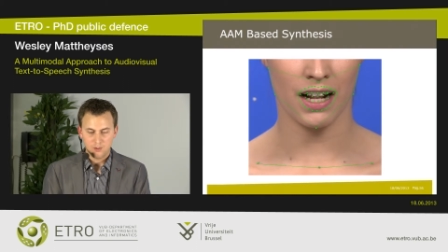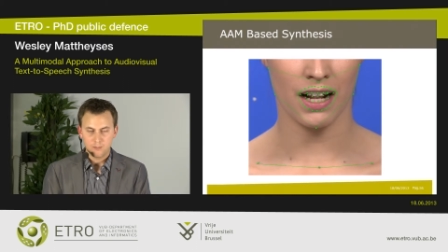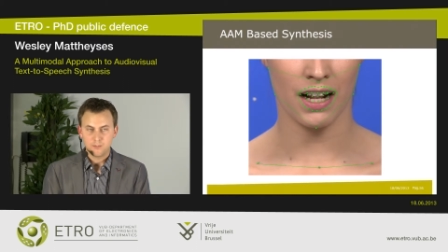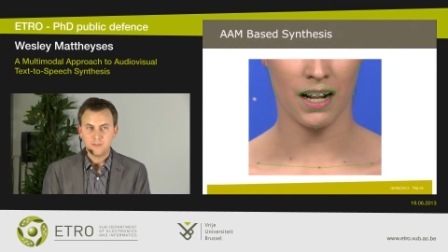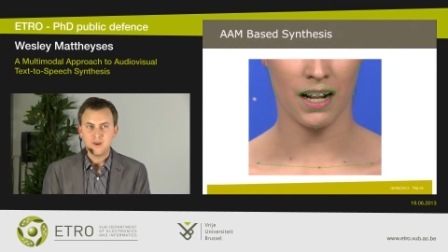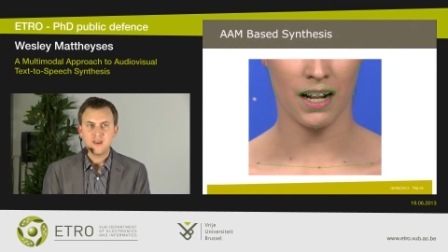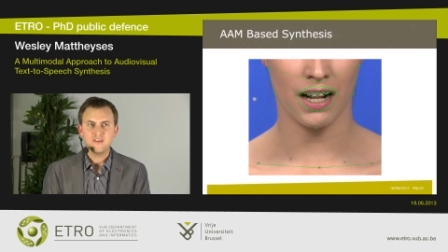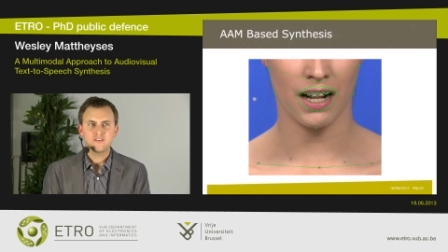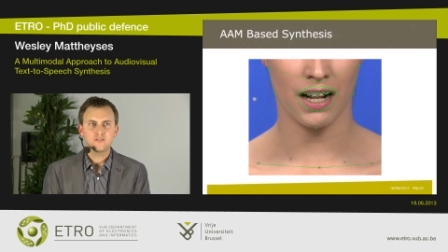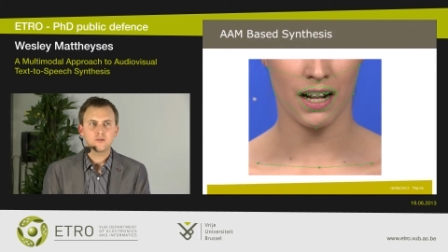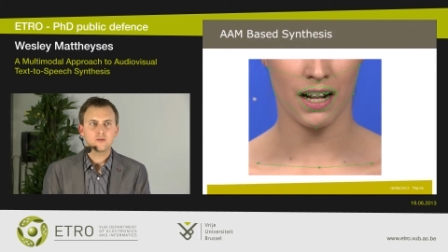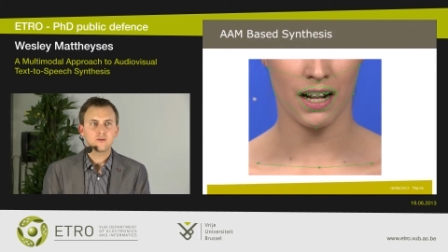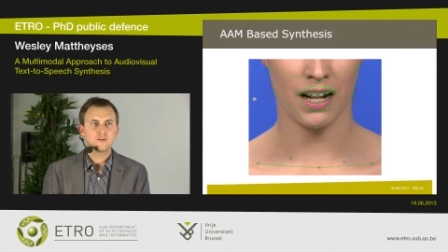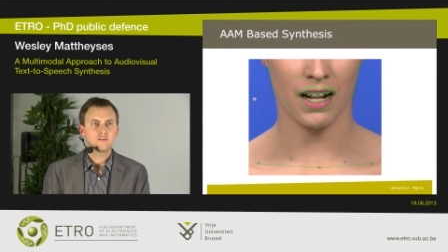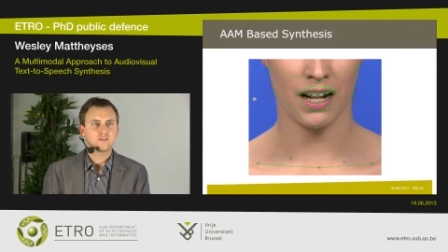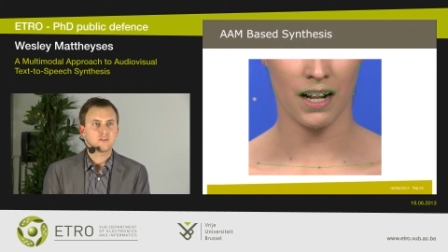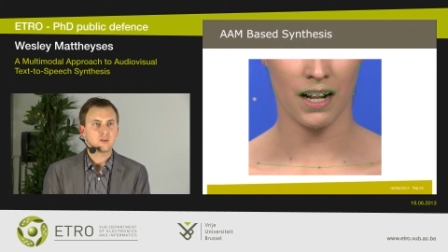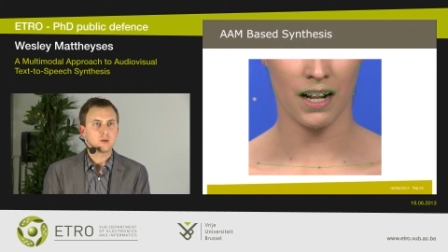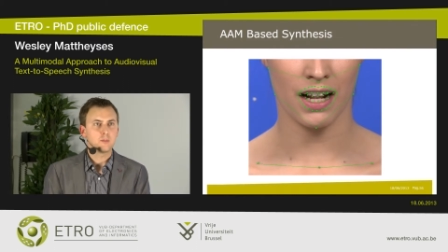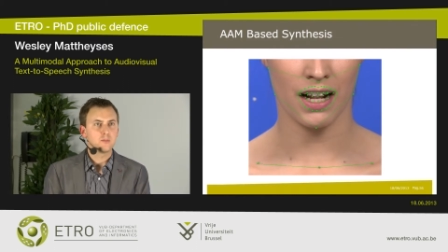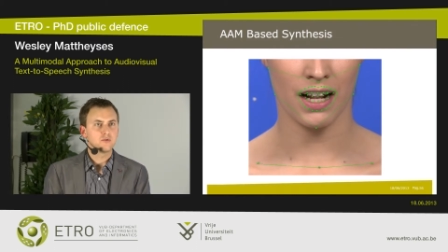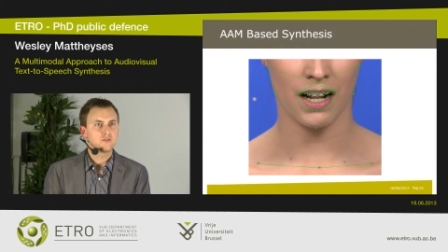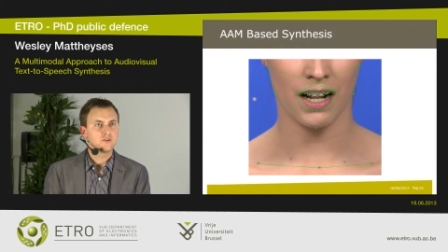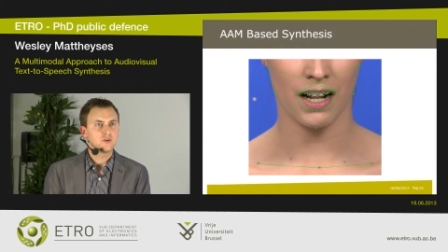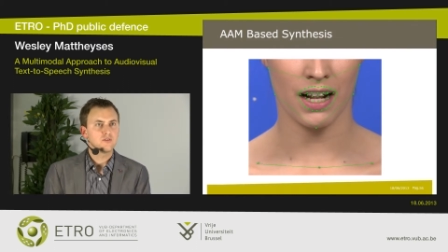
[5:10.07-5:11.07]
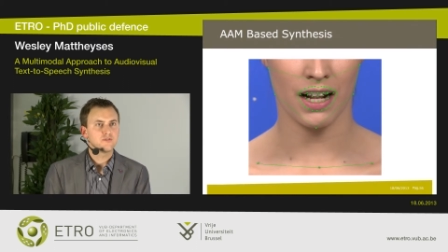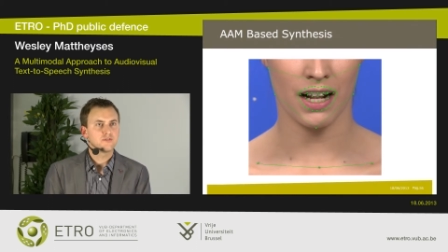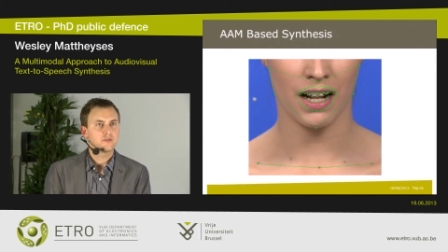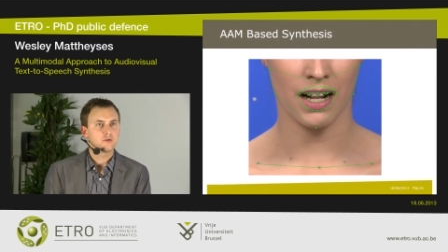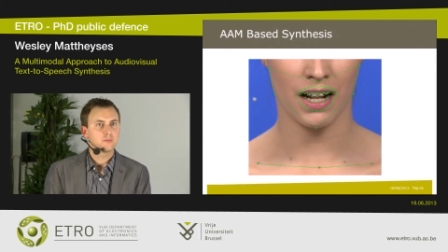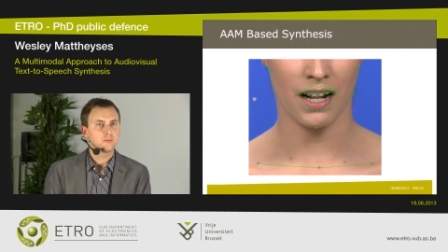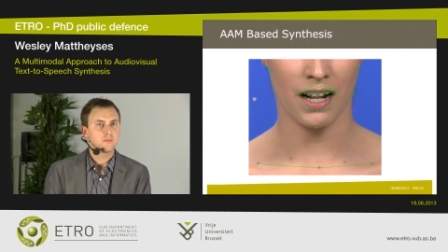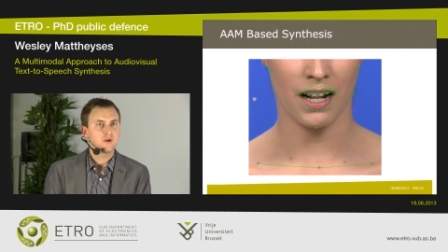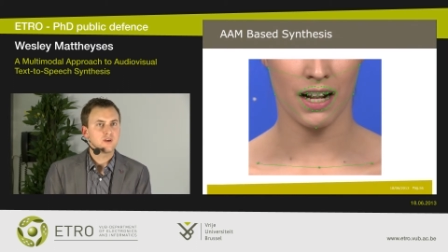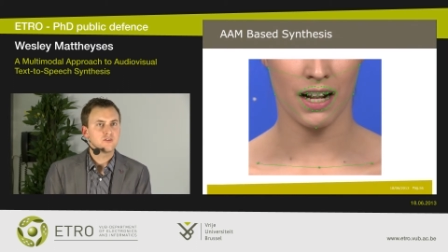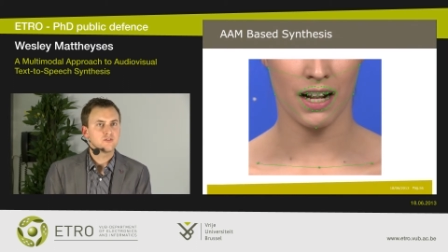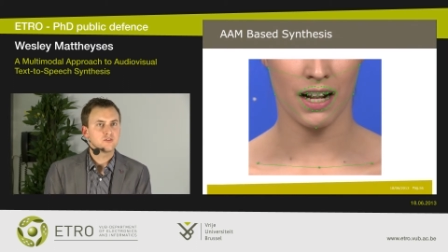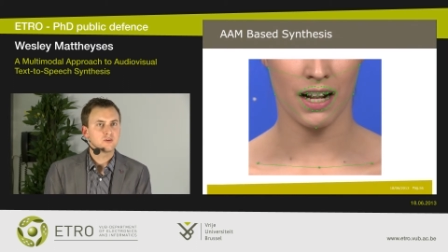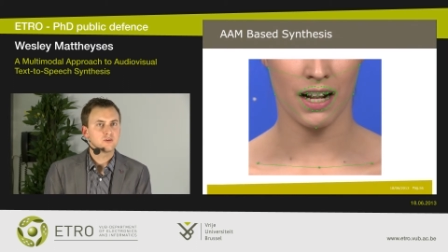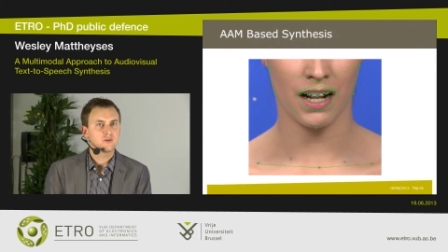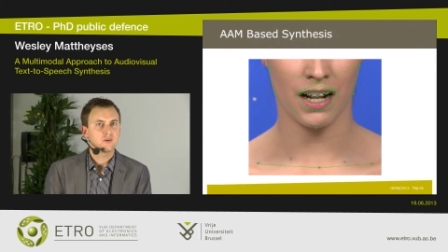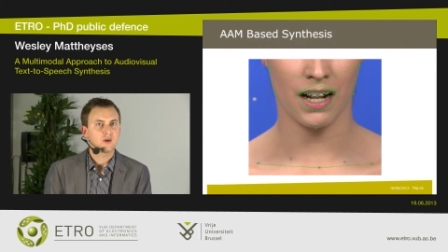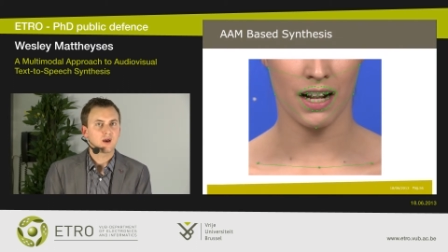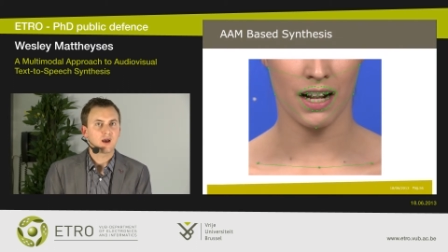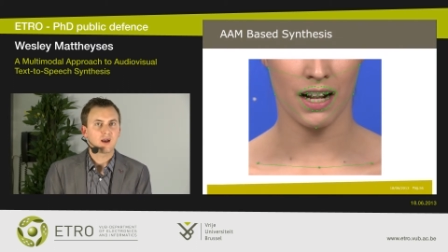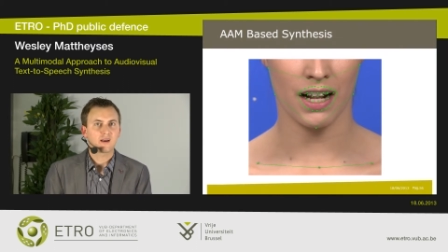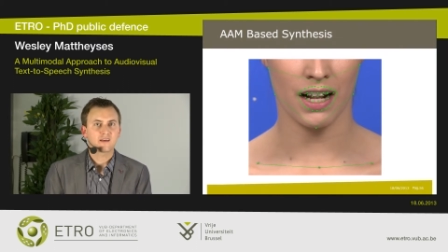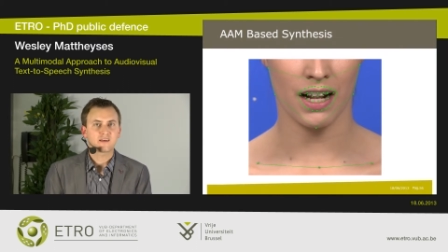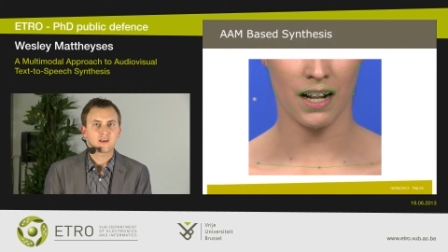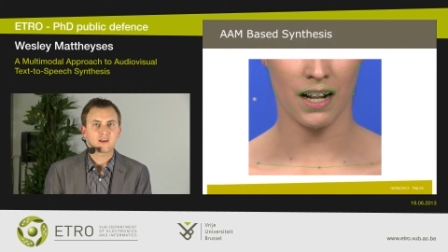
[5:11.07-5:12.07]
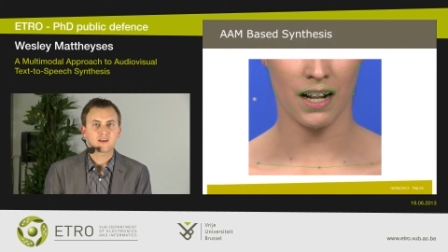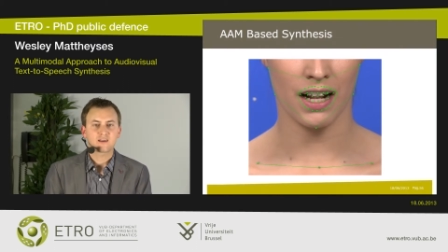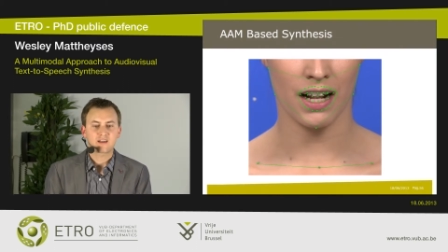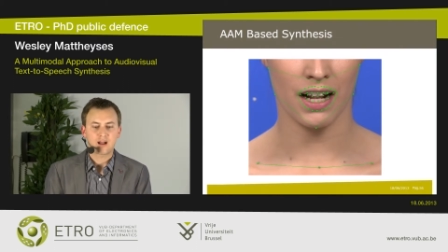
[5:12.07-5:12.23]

Based on this image information, I can